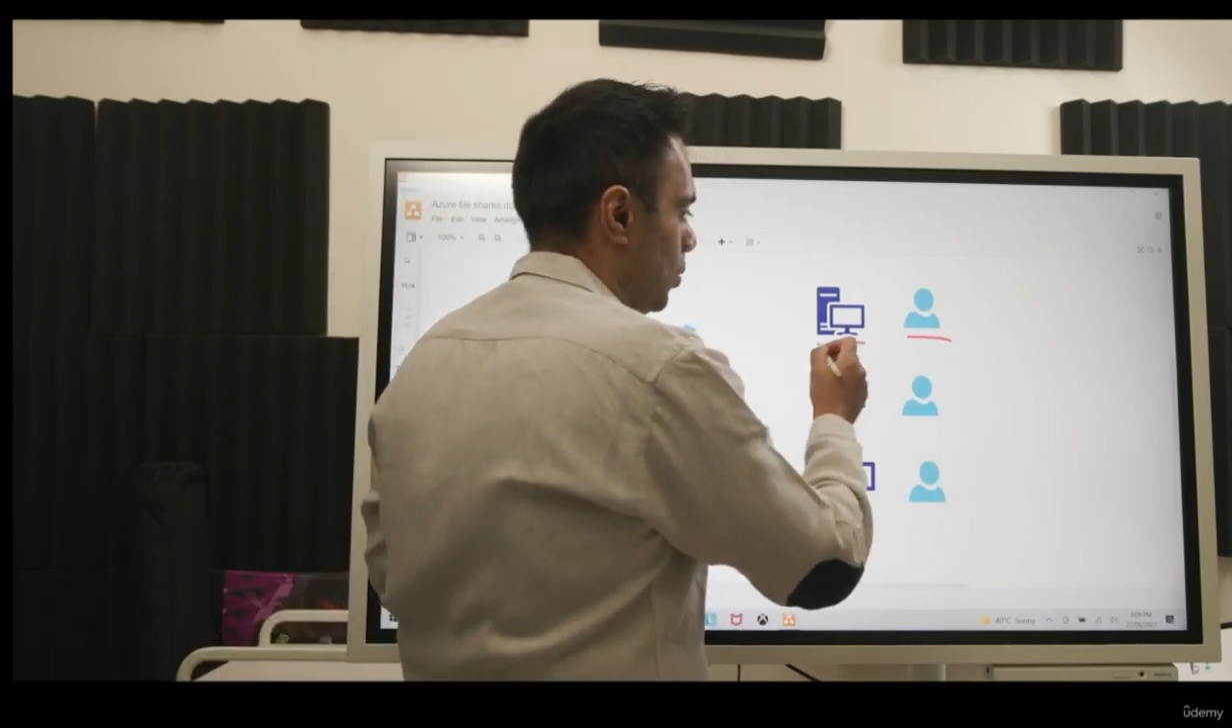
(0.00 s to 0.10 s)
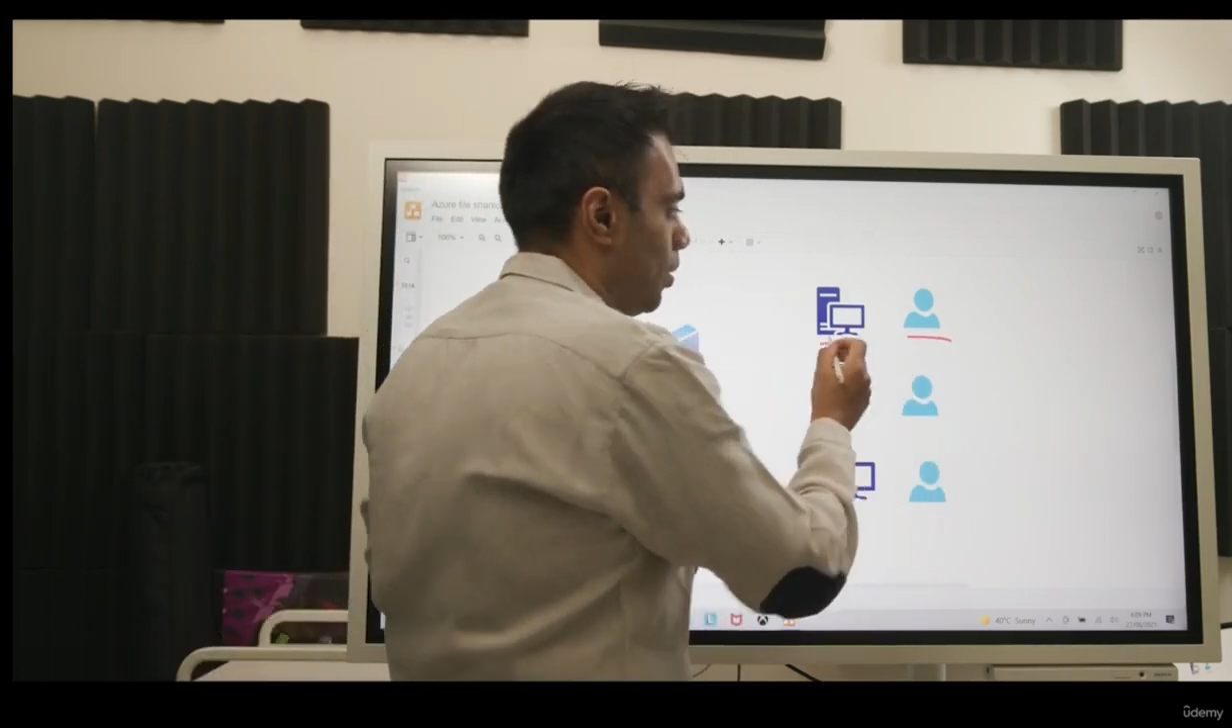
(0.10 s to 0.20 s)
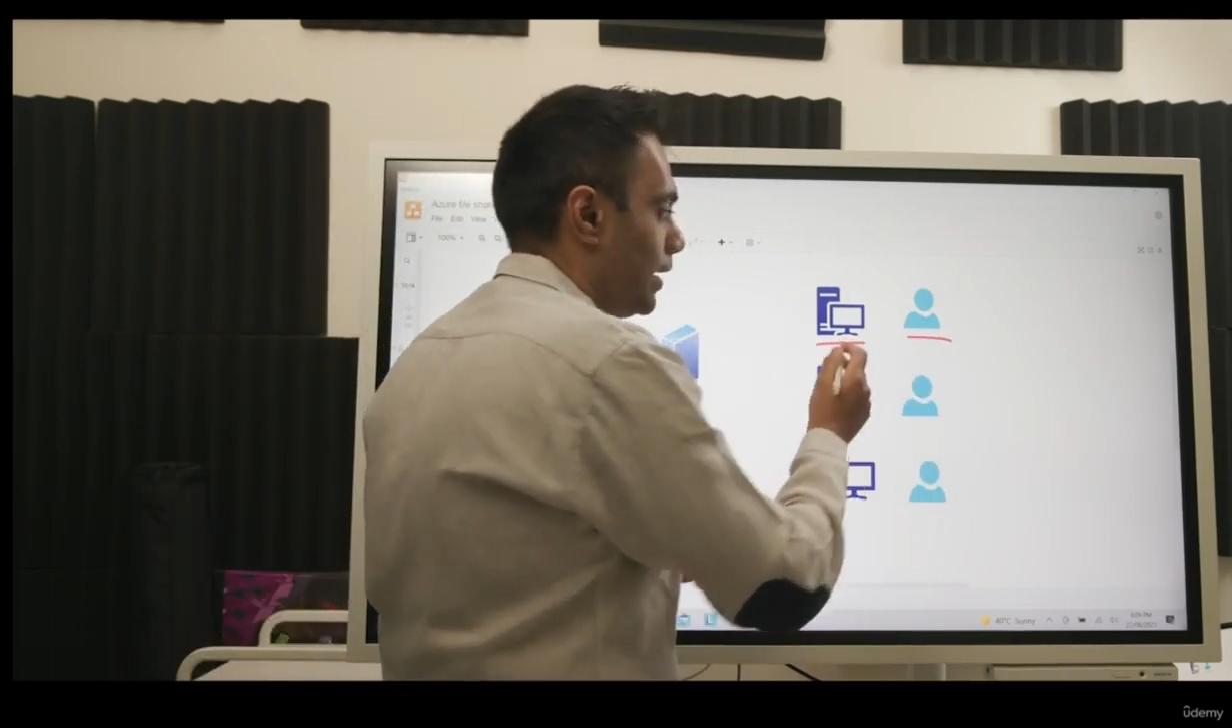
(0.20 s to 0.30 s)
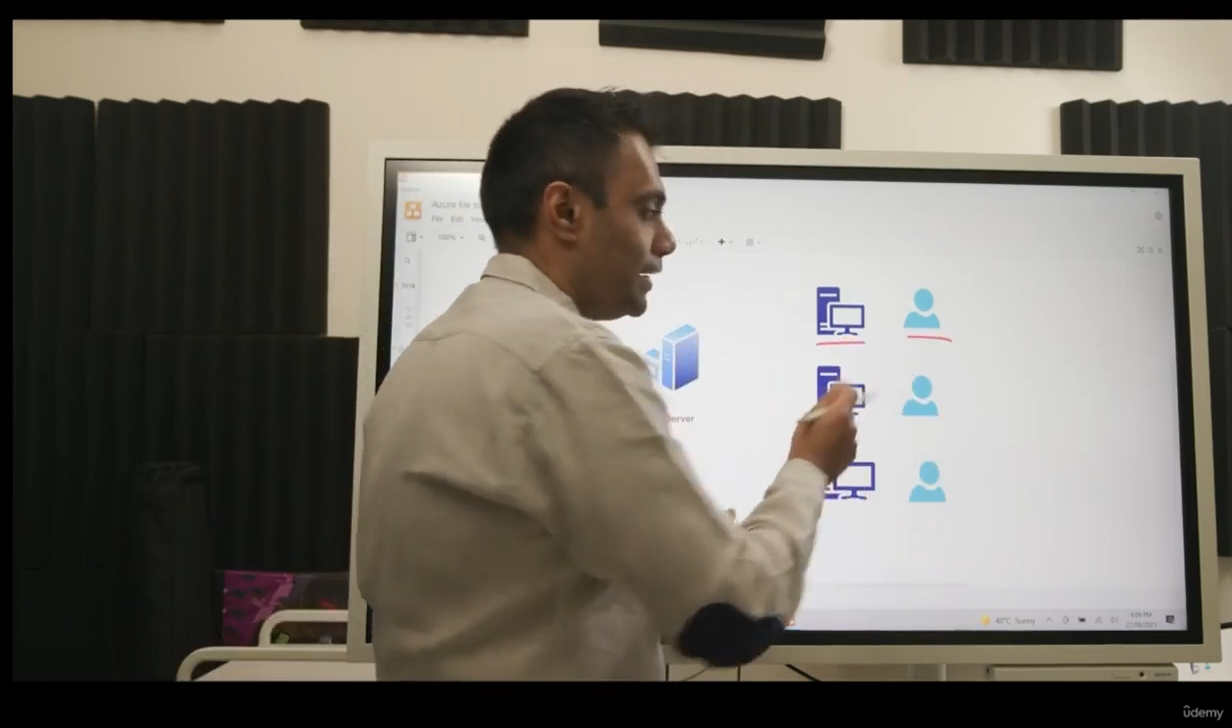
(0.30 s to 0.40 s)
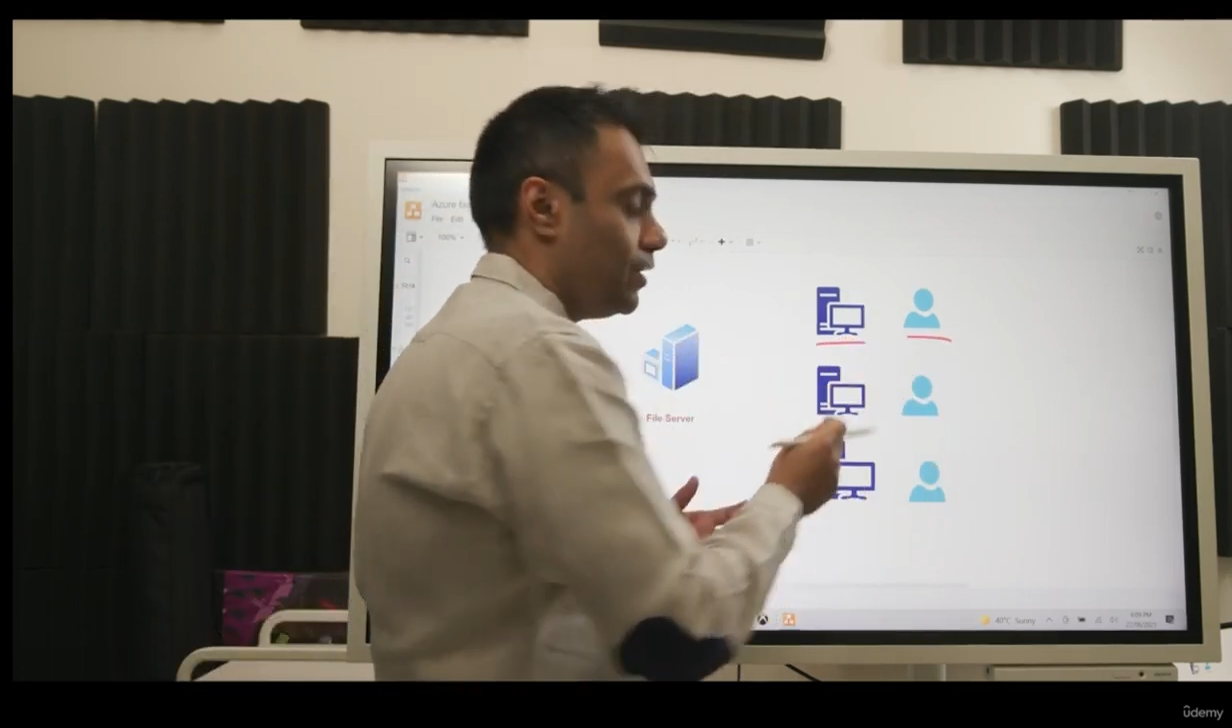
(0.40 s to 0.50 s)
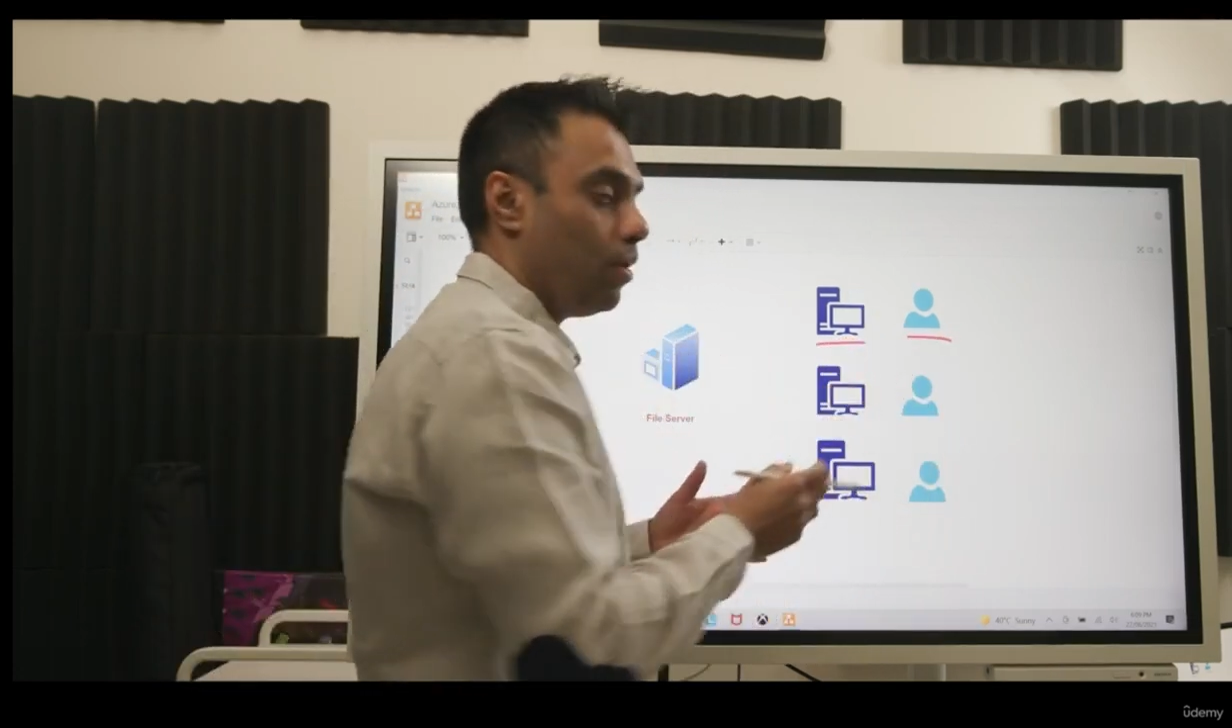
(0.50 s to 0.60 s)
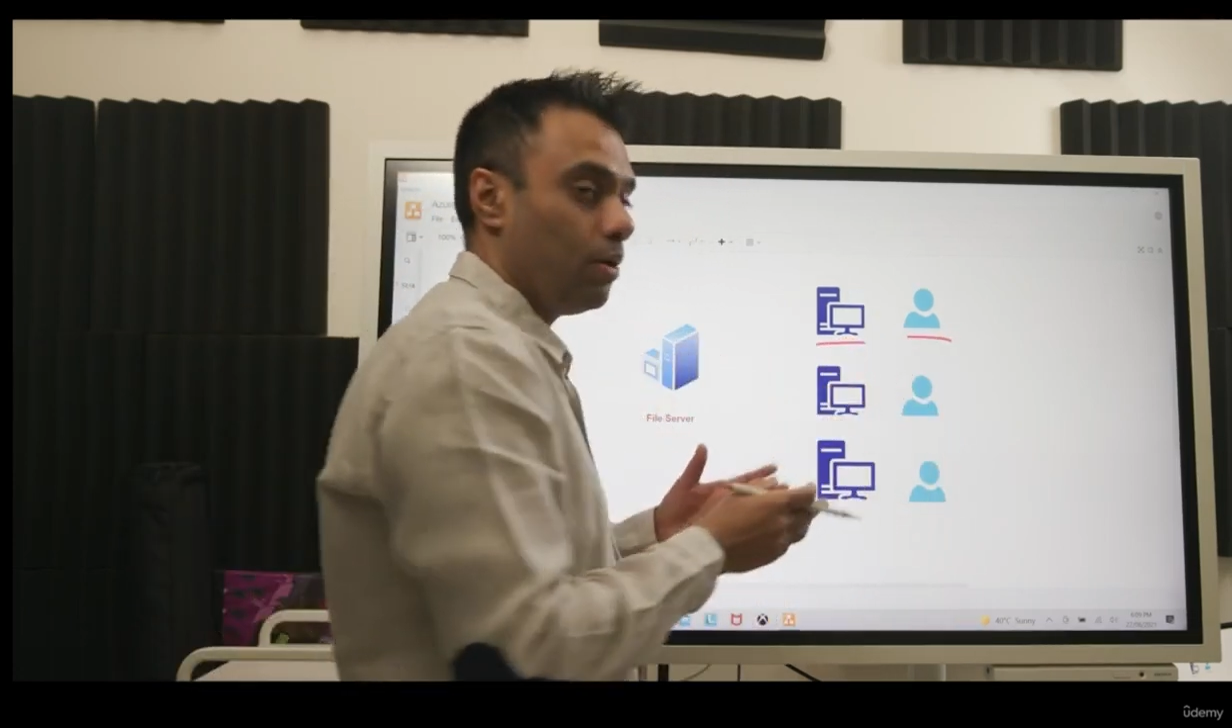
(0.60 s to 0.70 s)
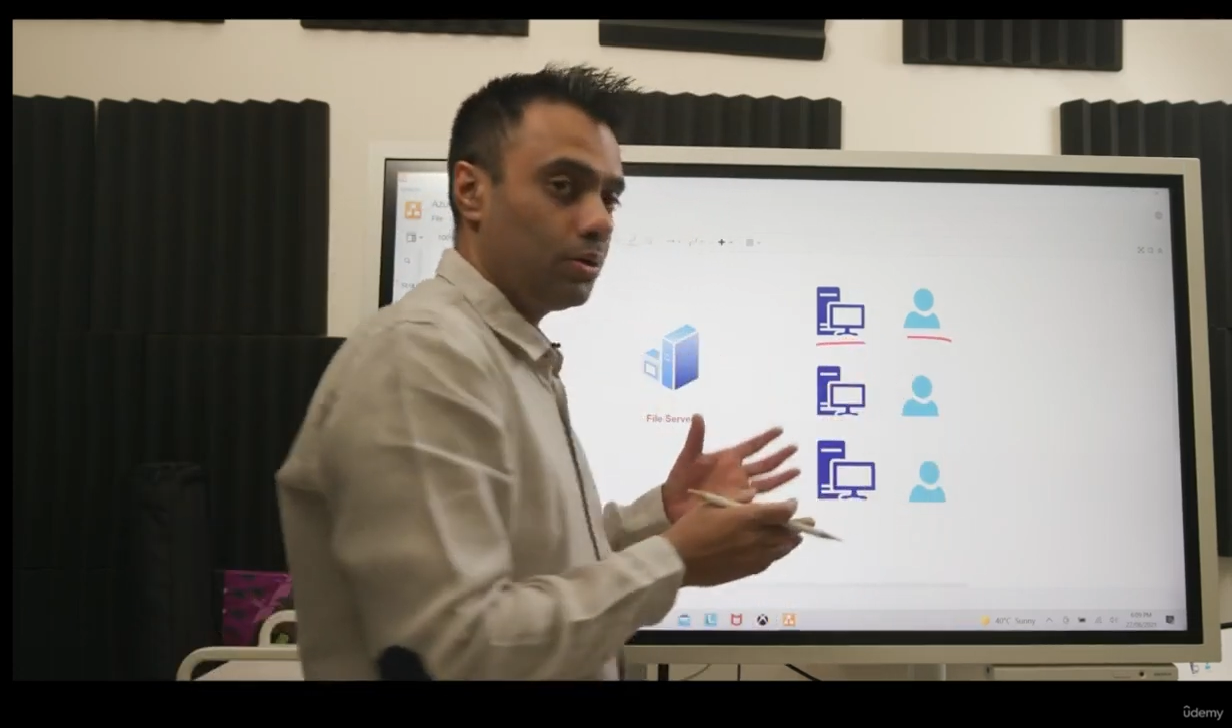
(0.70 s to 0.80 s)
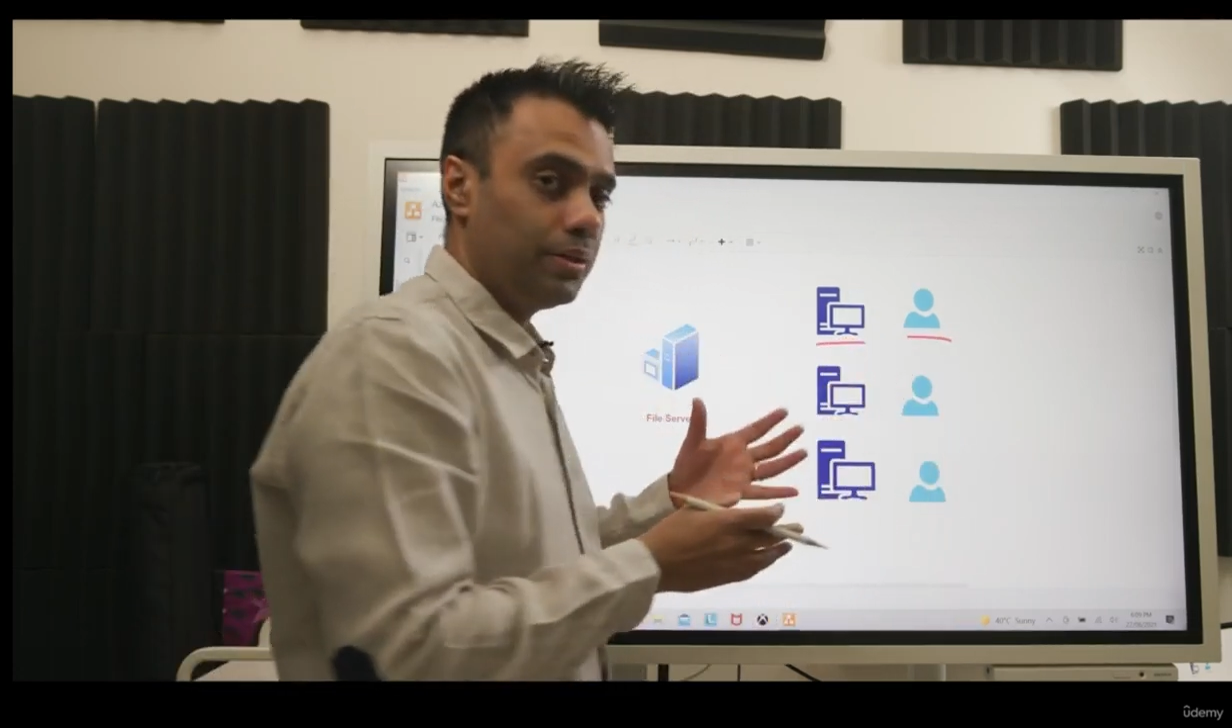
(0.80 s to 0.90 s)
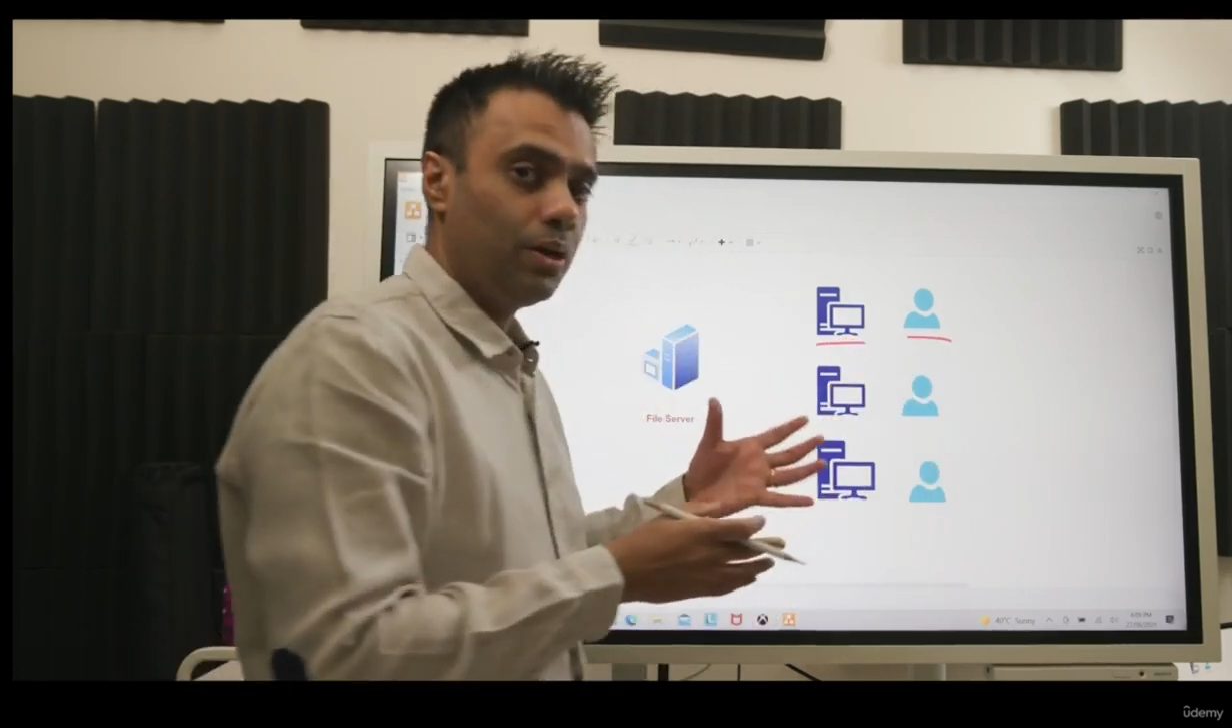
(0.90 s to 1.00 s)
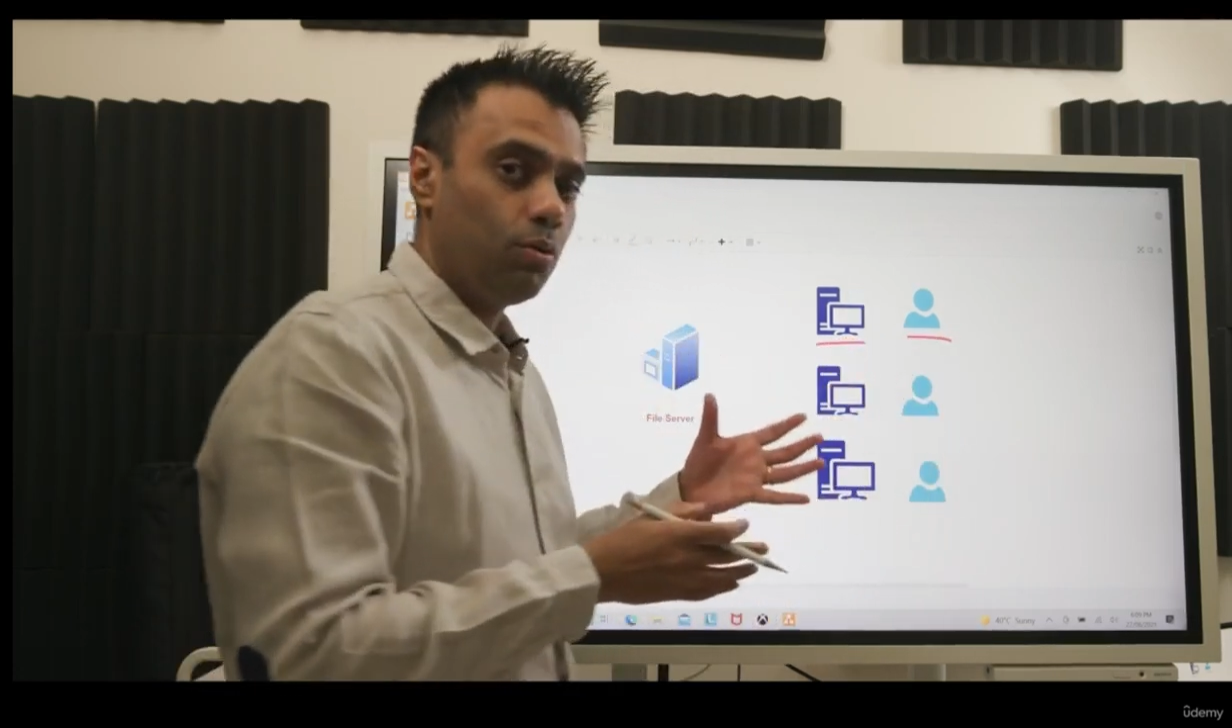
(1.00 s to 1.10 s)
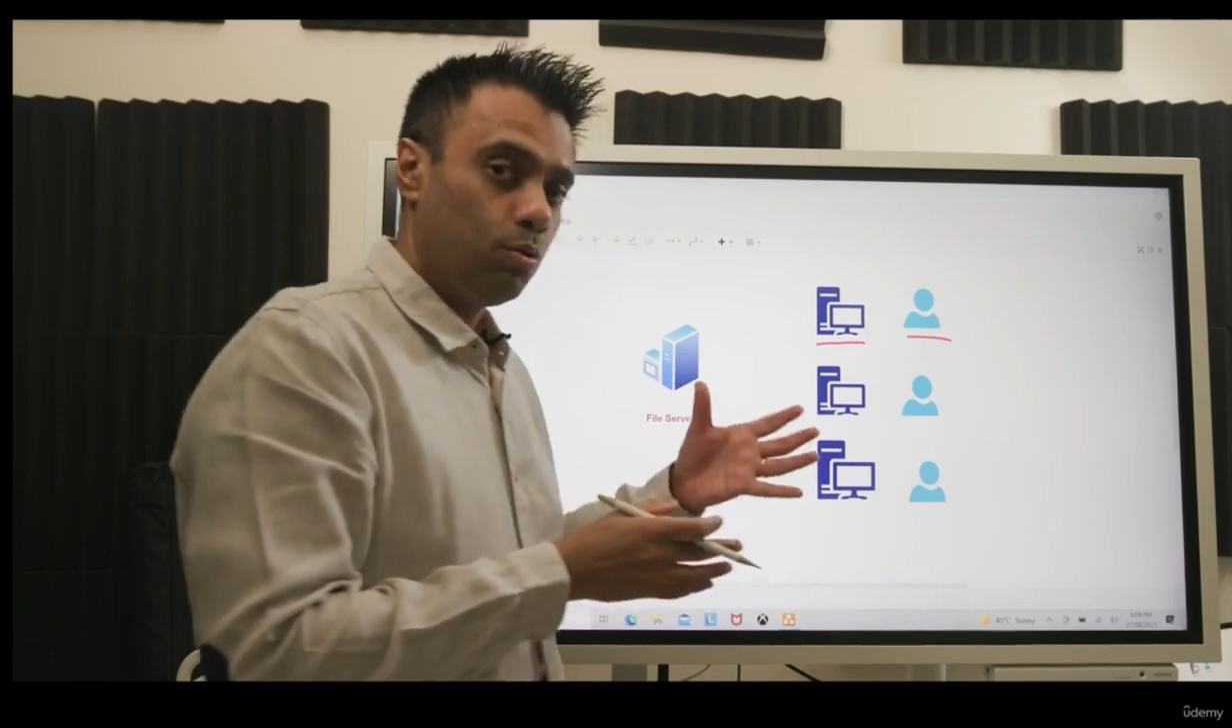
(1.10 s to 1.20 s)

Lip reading: log in onto their